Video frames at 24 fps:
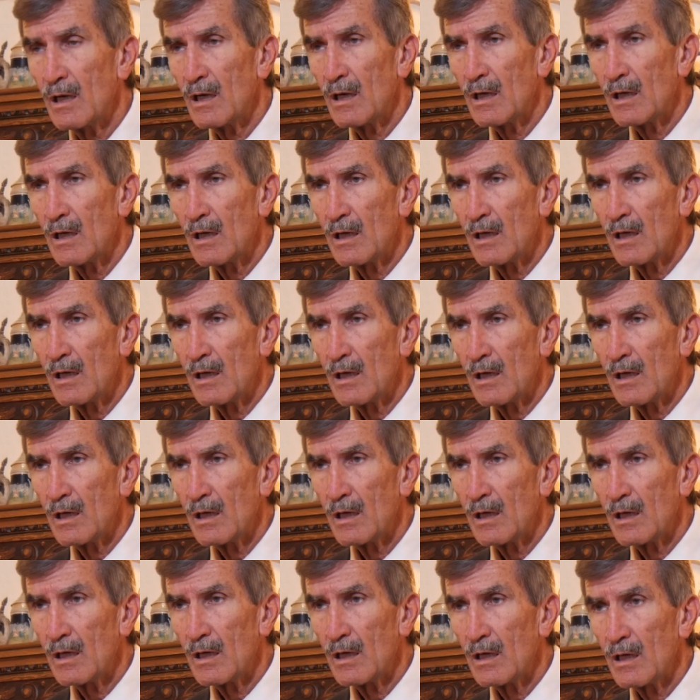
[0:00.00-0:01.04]
for pity's sake,
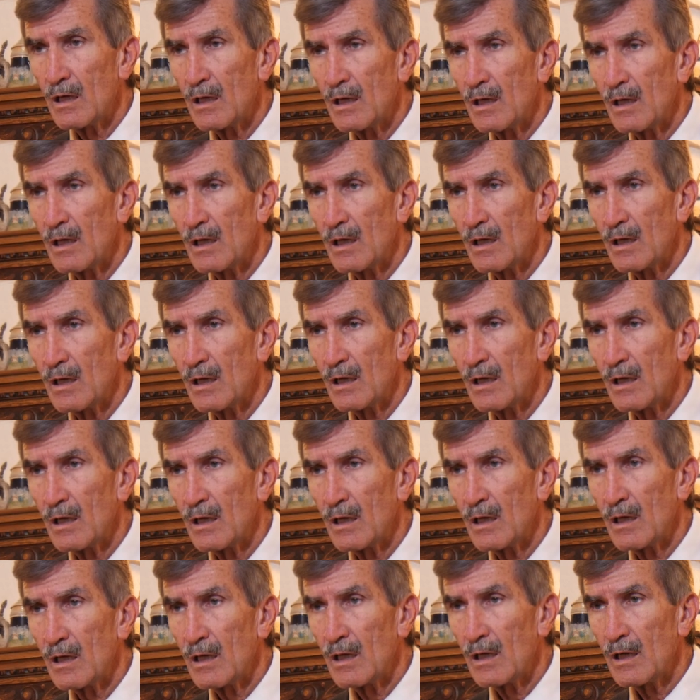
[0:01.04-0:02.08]
stop worrying.
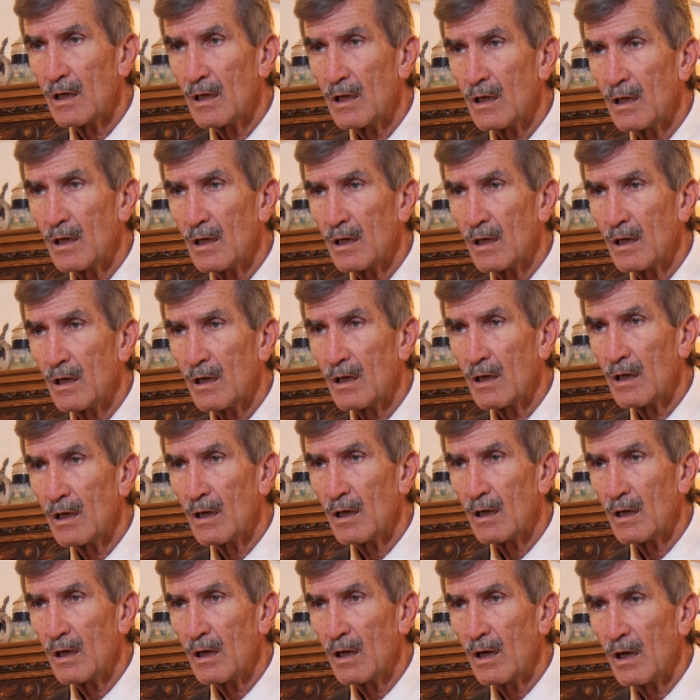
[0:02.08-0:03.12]
We've told you to
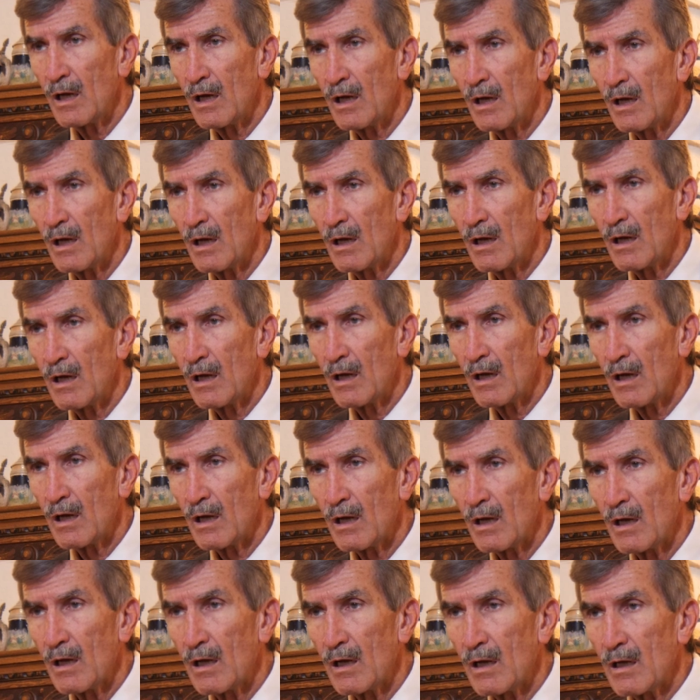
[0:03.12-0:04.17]
forget the whole thing.
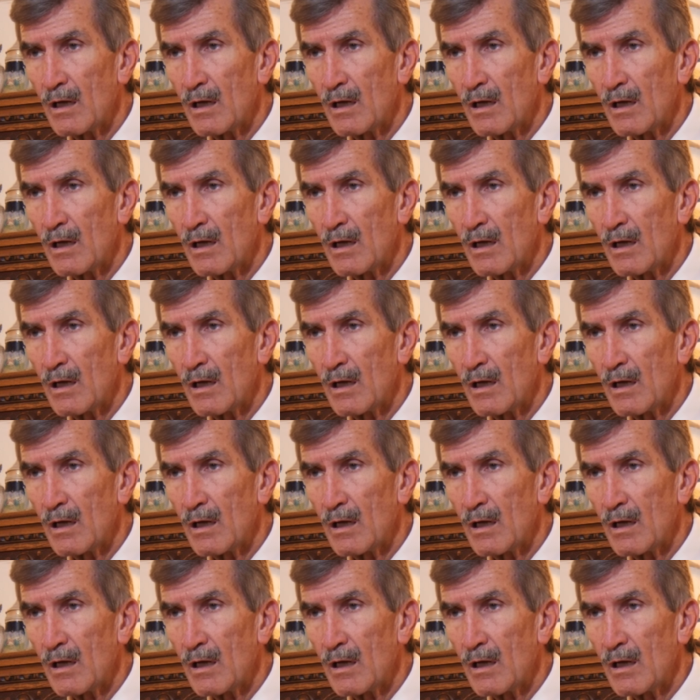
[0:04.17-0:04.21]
